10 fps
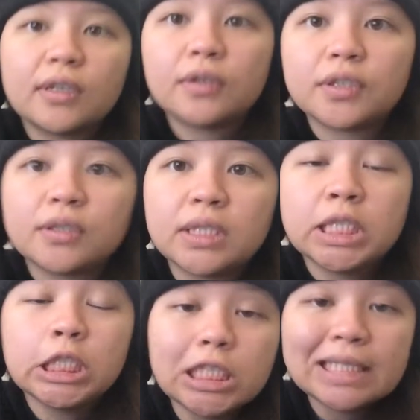and
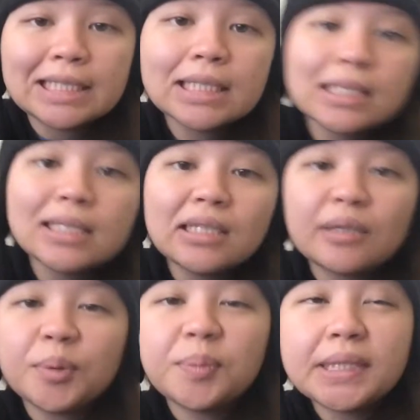
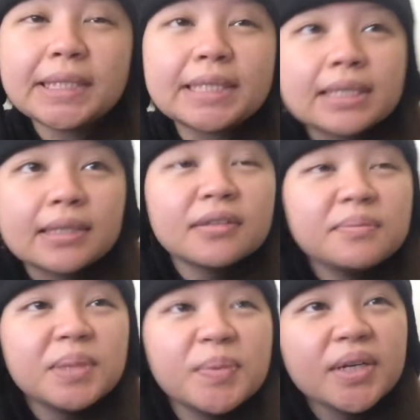it would be
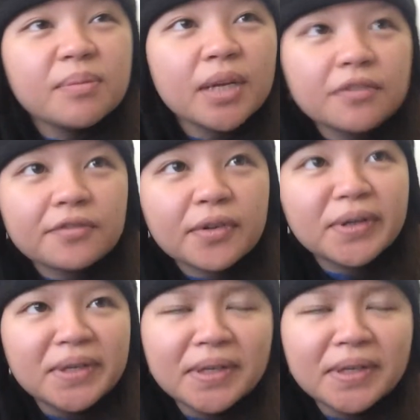pretty painful.